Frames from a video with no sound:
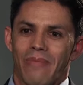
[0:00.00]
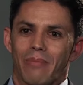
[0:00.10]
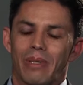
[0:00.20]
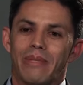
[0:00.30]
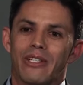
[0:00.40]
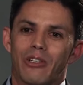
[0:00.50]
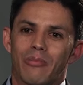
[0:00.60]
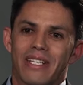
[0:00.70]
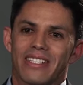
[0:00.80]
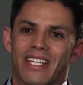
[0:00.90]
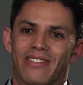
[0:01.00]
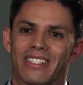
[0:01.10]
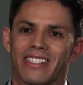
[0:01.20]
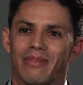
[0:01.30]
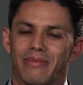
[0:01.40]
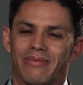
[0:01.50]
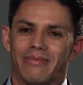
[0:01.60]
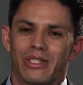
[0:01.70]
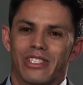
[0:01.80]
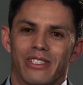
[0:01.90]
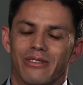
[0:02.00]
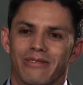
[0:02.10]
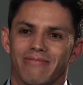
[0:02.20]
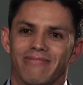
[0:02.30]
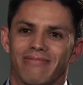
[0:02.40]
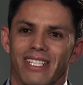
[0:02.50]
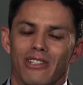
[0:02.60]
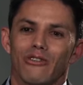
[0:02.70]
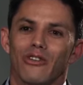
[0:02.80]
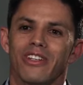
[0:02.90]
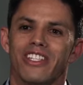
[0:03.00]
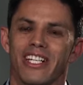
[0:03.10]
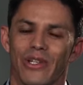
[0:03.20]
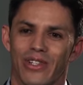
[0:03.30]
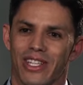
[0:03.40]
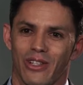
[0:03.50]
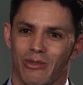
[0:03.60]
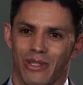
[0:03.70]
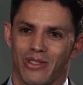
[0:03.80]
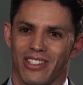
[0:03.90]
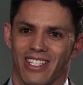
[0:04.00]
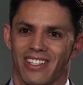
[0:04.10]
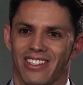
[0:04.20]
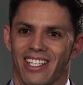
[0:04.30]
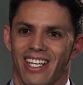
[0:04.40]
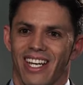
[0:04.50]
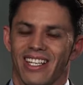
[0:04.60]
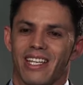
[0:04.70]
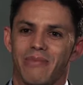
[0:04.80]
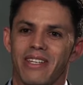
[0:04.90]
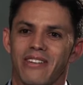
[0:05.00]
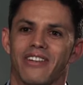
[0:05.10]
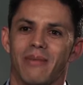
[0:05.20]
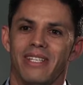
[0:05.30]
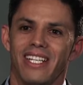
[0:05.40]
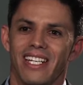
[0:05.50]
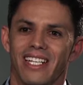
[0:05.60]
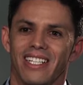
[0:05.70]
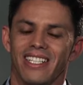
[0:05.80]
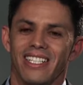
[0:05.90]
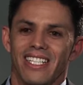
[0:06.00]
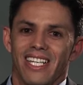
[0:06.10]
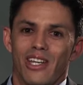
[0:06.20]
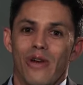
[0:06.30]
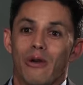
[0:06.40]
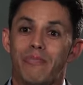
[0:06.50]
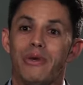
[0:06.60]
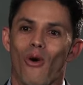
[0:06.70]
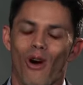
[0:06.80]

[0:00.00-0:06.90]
strong experience with God that day. First of all, I used to think, I am not worthy to have the Holy Spirit. In my entire